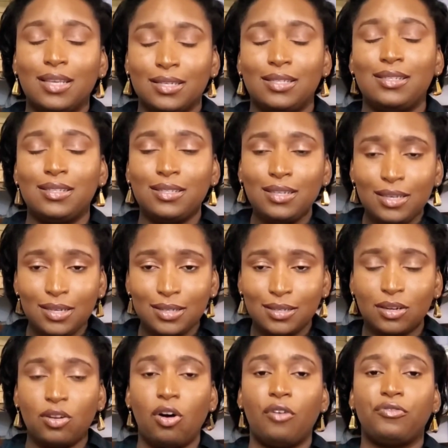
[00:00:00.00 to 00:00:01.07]
this
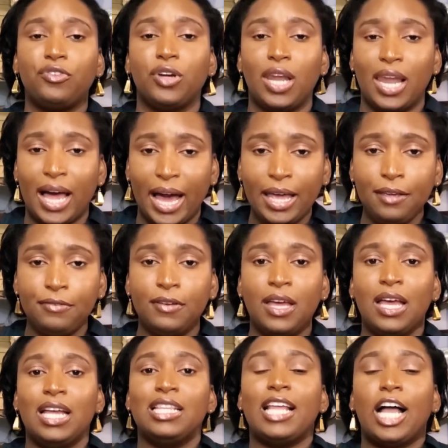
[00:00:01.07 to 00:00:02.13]
season of your life
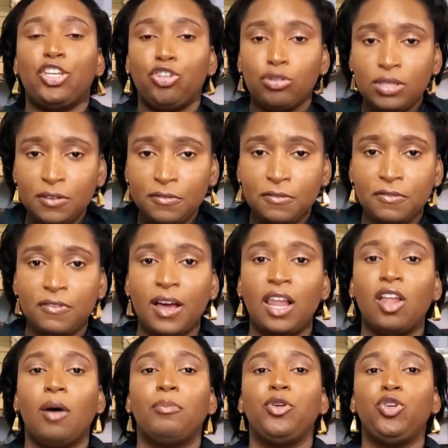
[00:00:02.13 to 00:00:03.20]
that you
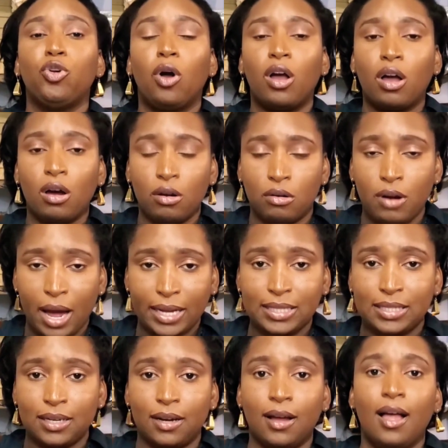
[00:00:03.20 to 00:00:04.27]
develop your
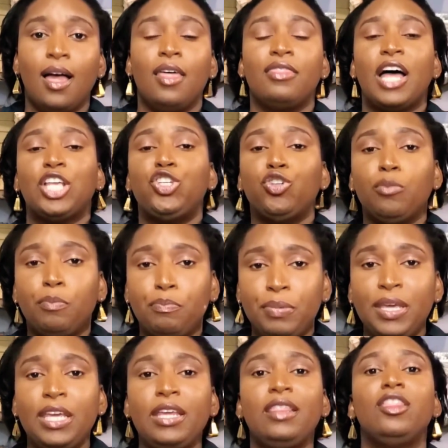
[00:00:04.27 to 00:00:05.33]
character, that you
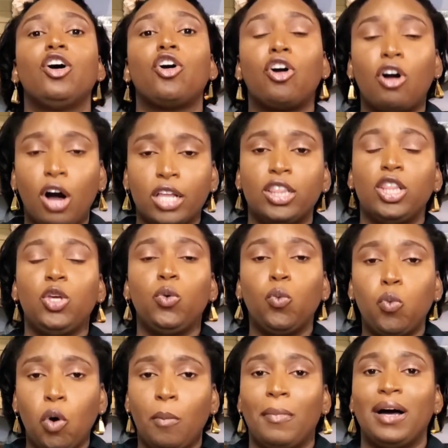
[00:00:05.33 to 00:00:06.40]
be the godly
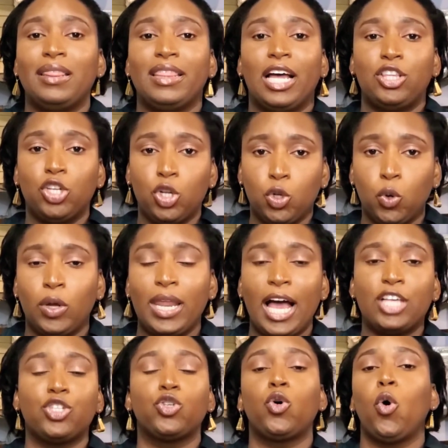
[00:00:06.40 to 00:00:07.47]
woman that the Lord
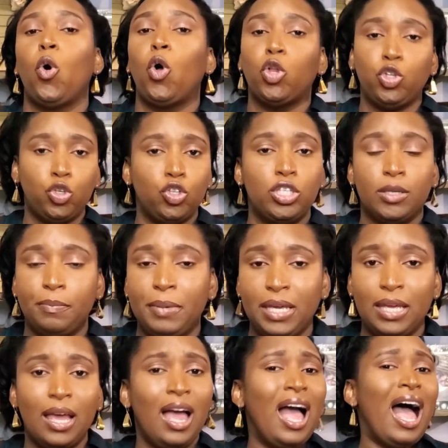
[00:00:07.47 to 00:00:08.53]
has called you to
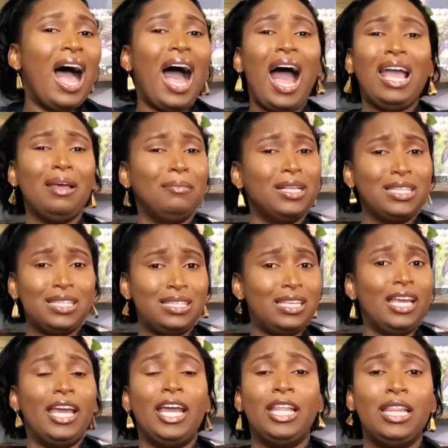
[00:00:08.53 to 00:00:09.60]
be. I am not
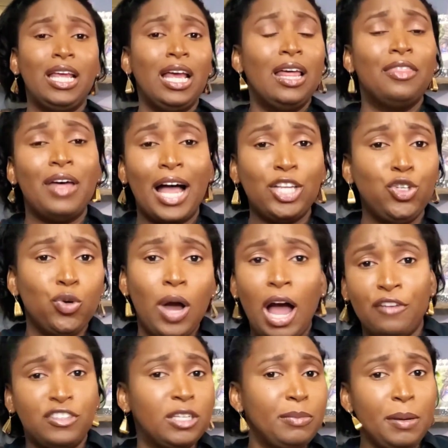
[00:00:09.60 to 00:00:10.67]
saying that you
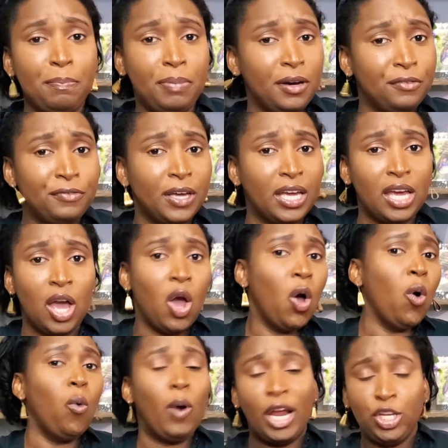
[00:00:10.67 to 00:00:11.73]
have to be perfect
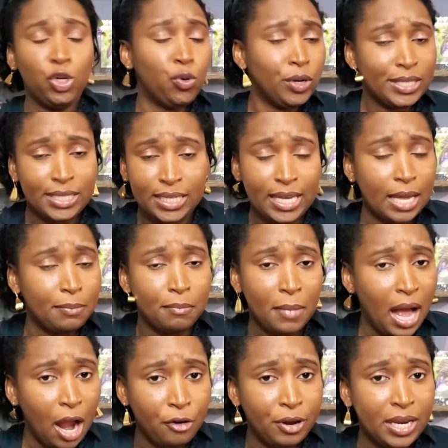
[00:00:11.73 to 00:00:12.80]
when you're going to get
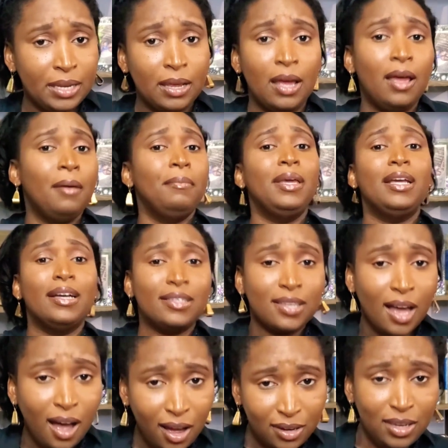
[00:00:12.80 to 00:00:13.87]
married,
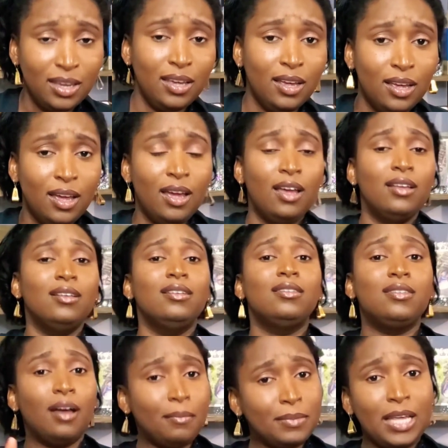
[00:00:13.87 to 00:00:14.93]
because honey,
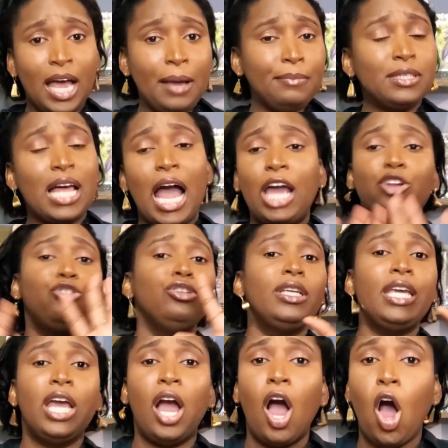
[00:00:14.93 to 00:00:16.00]
sometimes I
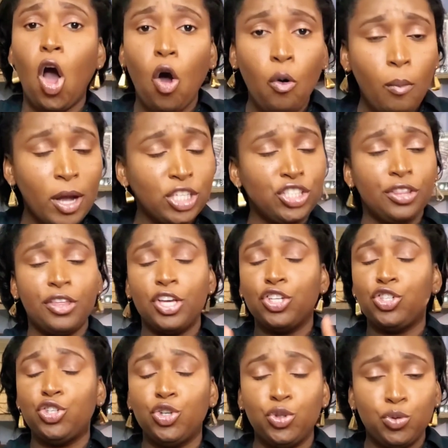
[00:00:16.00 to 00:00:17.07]
don't care how much
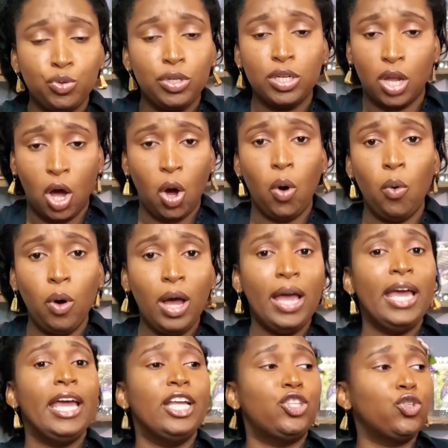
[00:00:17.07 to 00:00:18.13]
things you do now.
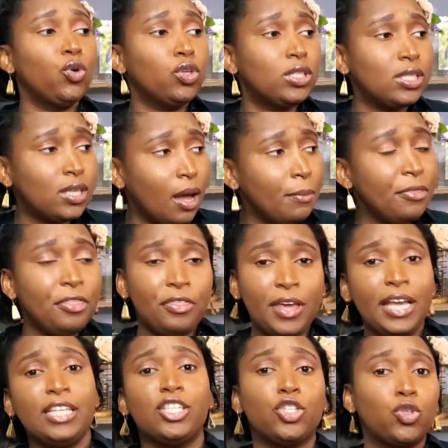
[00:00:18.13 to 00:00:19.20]
It's some
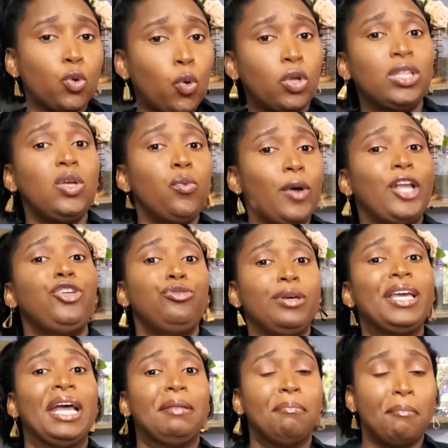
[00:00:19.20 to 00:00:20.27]
things is only when
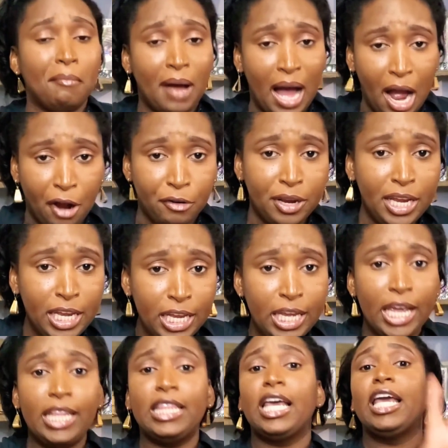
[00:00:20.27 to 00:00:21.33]
you get
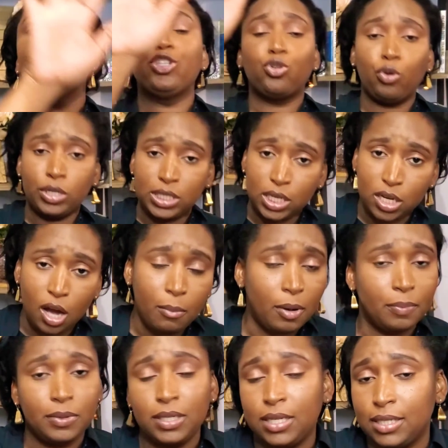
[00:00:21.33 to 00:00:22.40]
married is going to
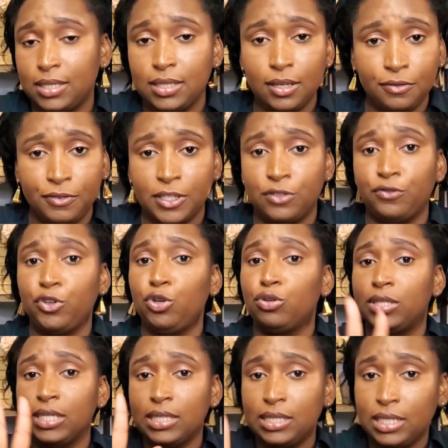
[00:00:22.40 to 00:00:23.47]
come up to the surface for
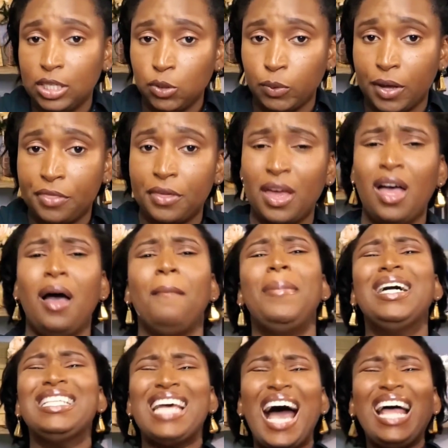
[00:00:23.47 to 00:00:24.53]
you to deal with.
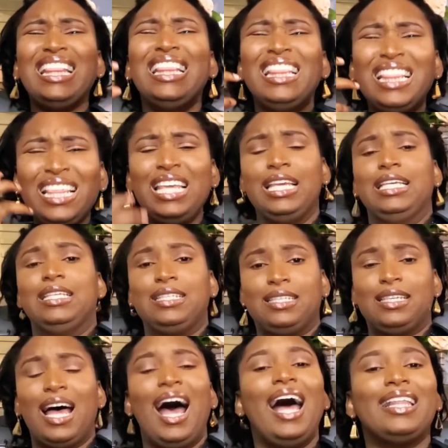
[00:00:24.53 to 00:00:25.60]
But at
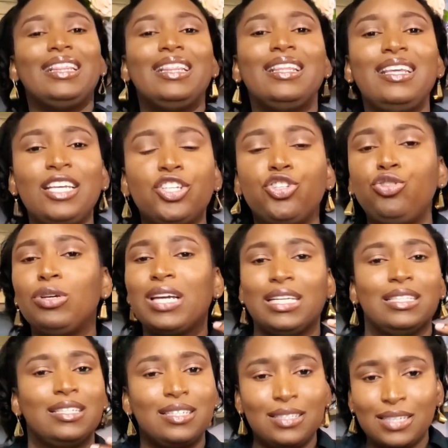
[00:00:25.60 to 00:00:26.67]
least you
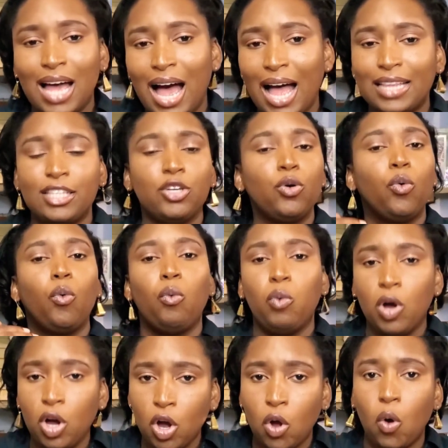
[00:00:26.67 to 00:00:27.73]
can start to
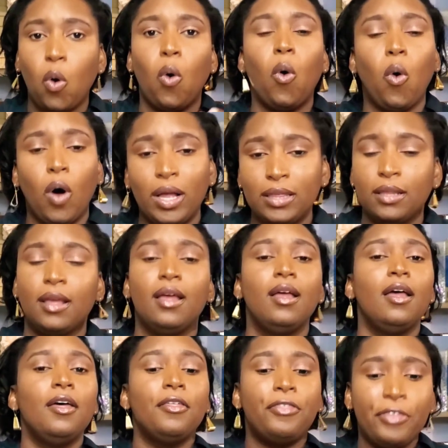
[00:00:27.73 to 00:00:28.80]
work on
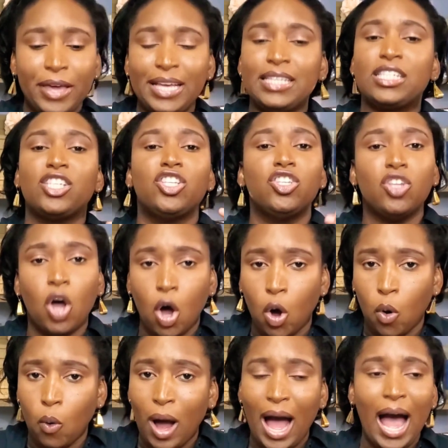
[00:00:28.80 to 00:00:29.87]
things
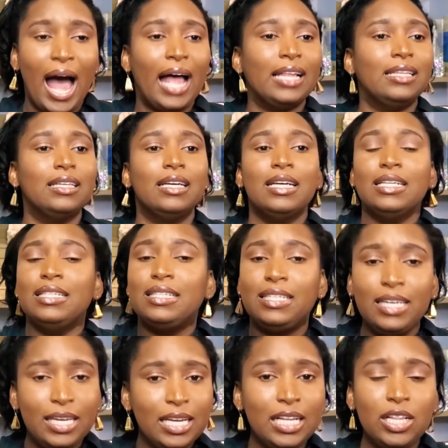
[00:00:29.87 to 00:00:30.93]
now and
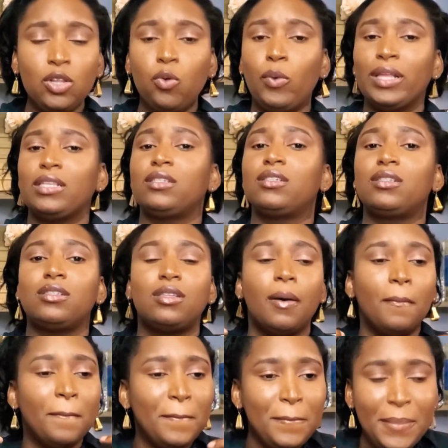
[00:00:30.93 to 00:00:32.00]
deal with
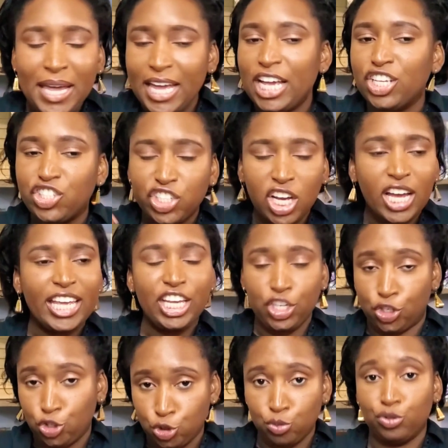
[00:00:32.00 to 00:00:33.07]
the major
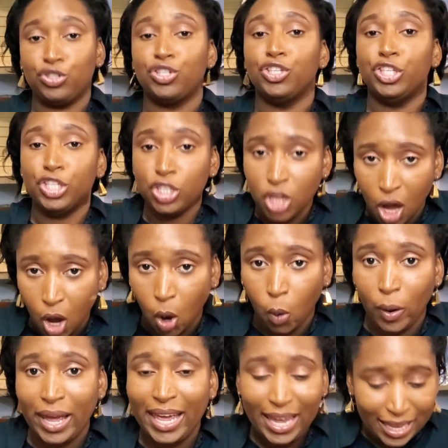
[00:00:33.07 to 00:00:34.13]
issues
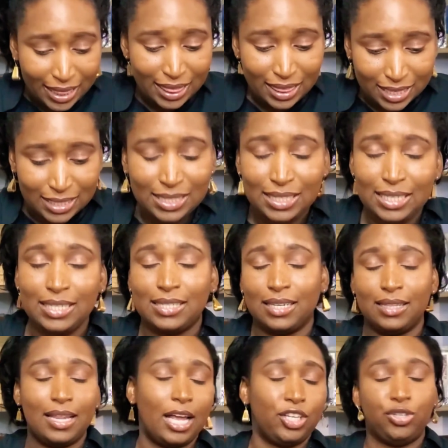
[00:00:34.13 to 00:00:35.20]
now in the
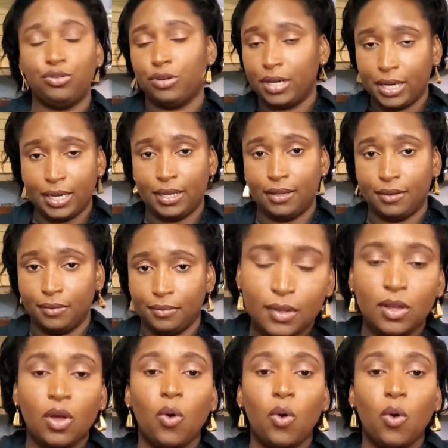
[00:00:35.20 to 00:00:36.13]
season that you're in.